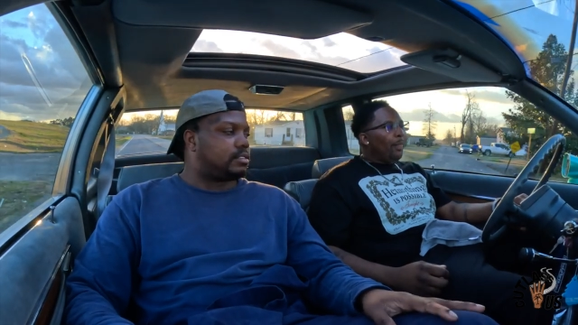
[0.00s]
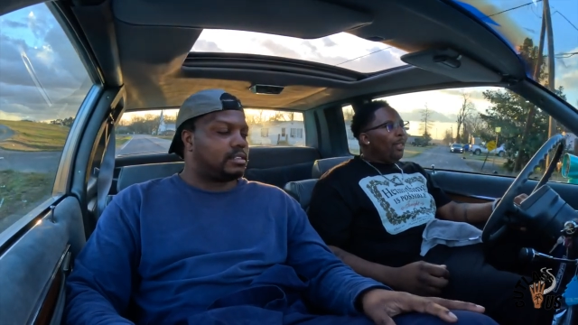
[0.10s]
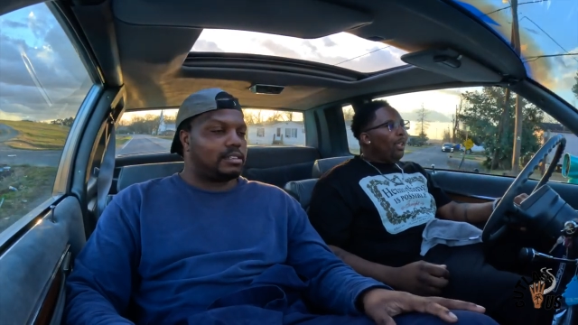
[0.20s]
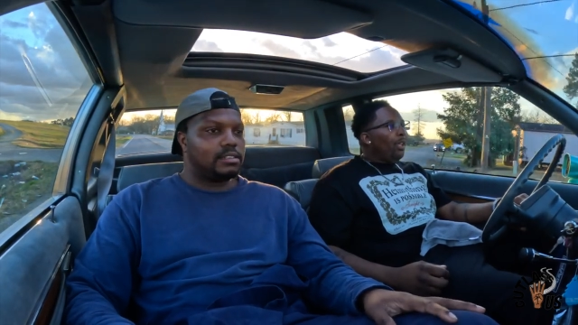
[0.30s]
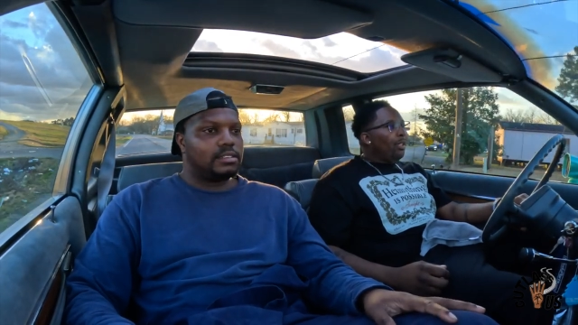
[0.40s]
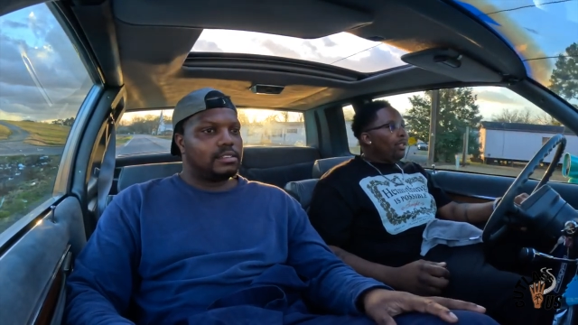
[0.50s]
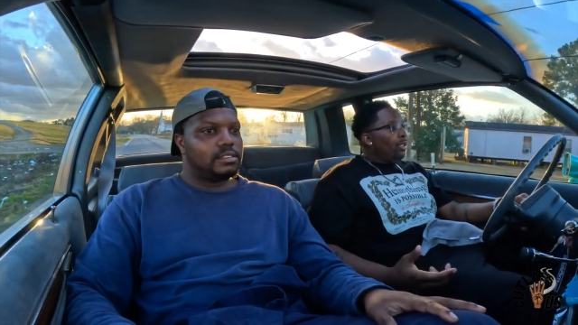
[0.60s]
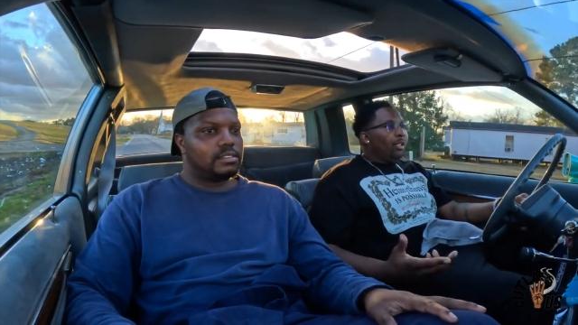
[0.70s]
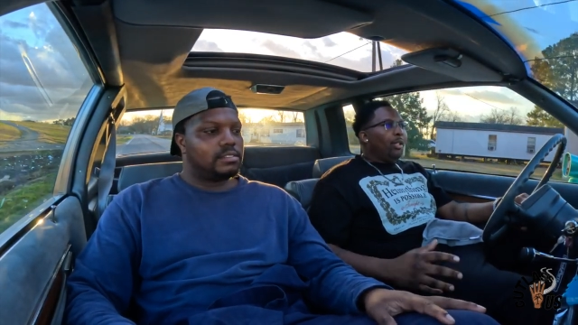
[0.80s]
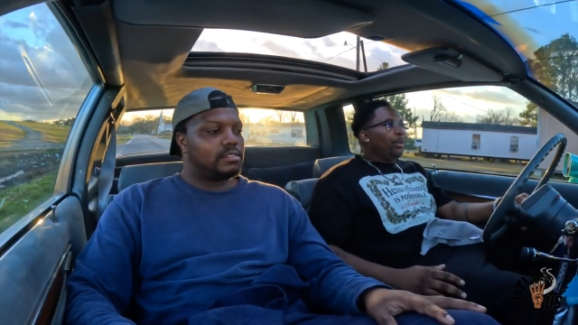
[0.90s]
Speaker 1: Yeah. And
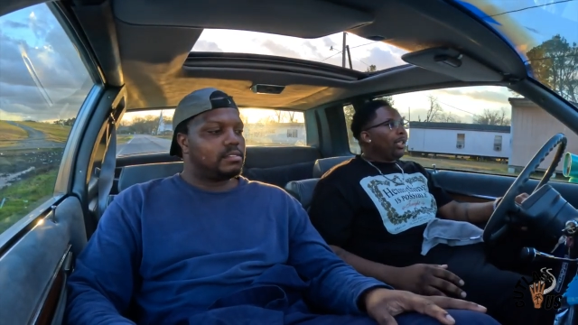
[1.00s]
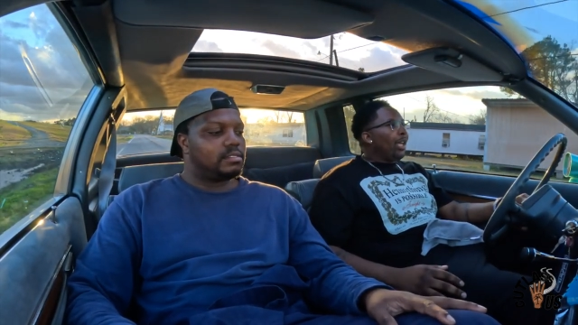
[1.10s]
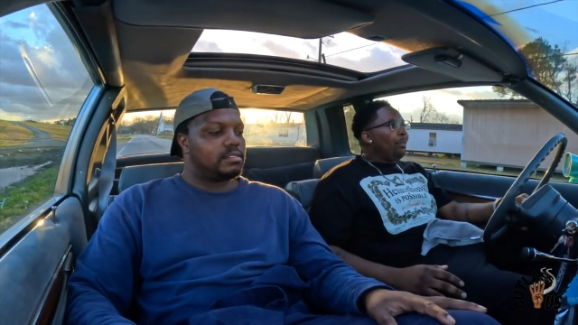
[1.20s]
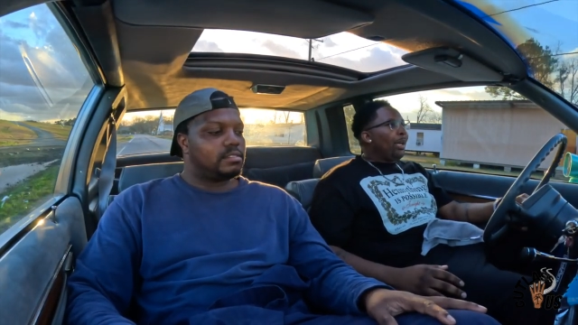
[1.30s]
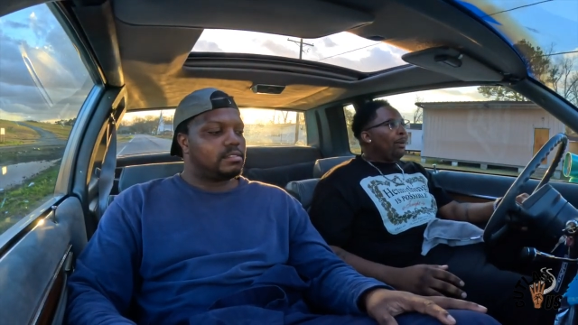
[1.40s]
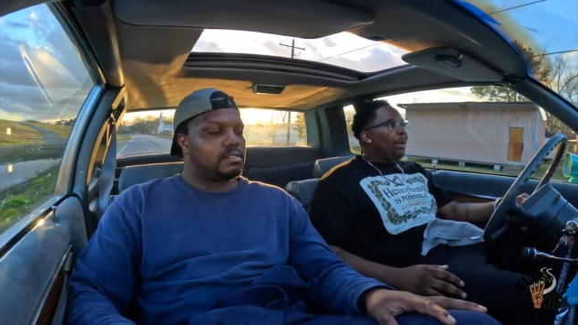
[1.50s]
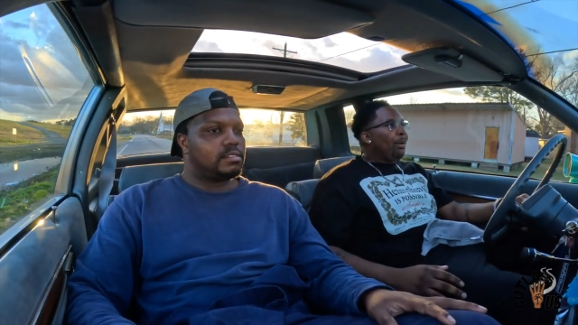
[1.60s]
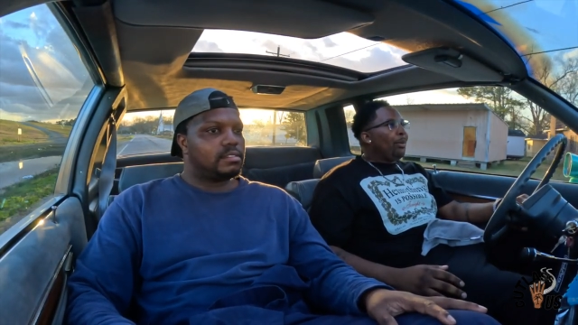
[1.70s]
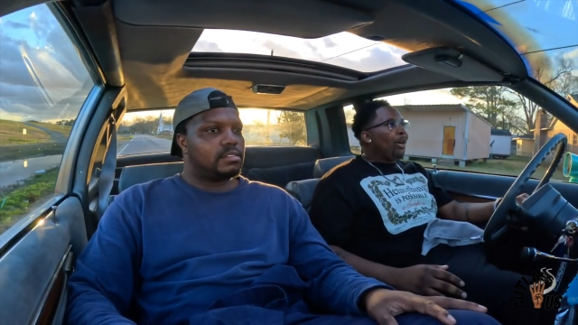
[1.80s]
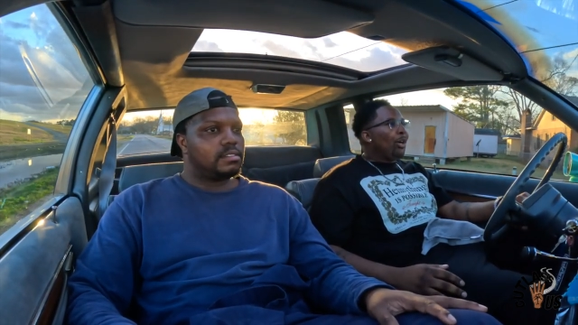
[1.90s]
he was like, man,
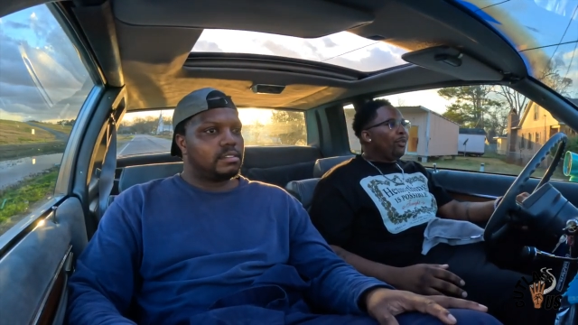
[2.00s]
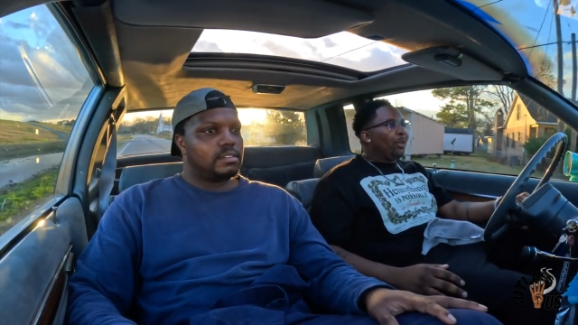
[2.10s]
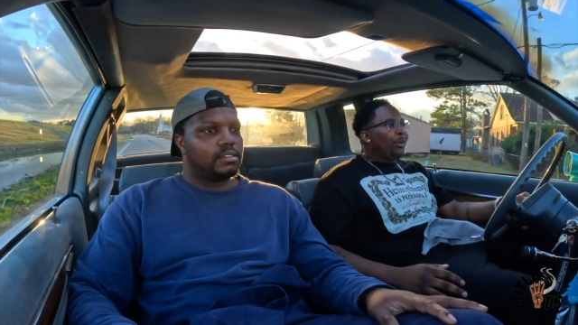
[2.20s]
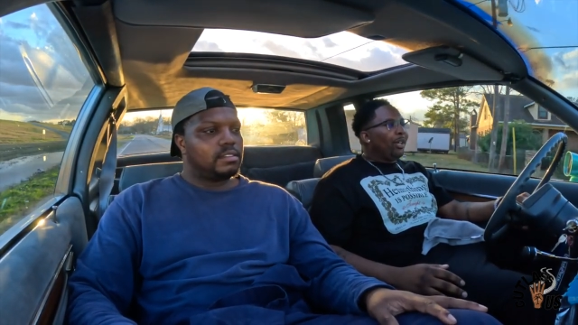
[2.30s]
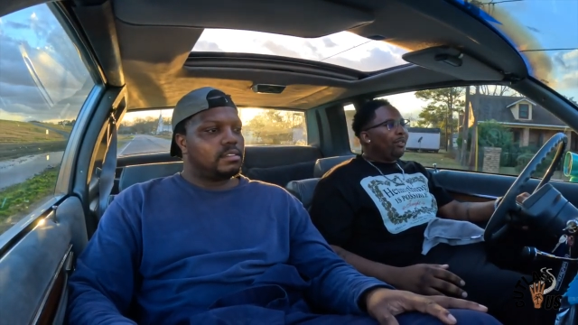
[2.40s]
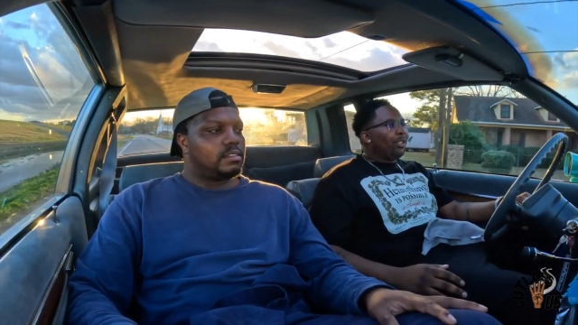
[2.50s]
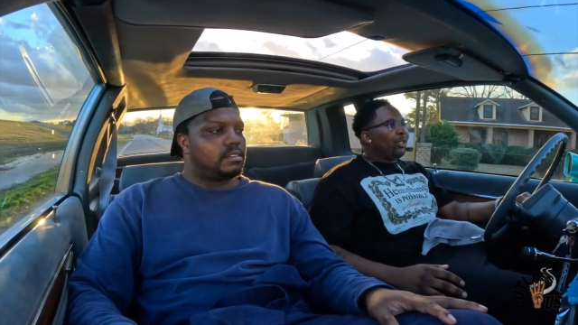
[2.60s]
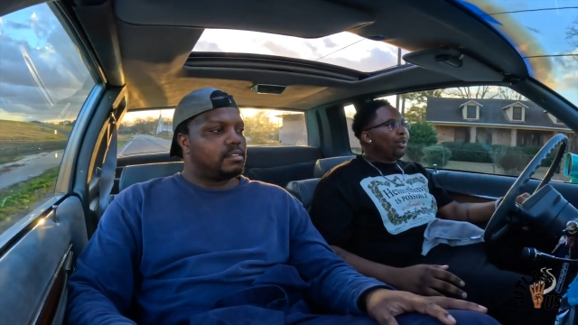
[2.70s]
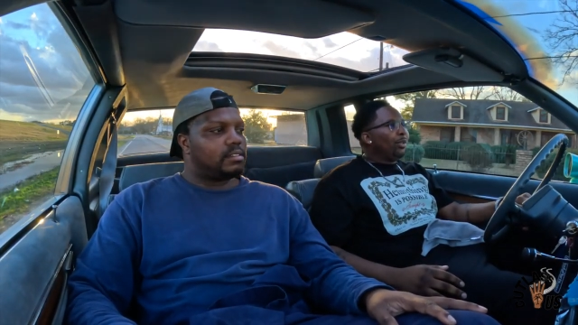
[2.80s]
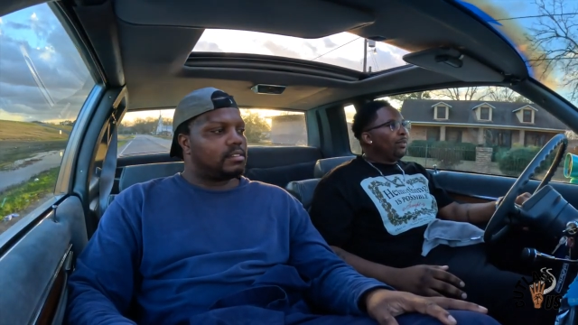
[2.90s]
make me an offer or whatever, so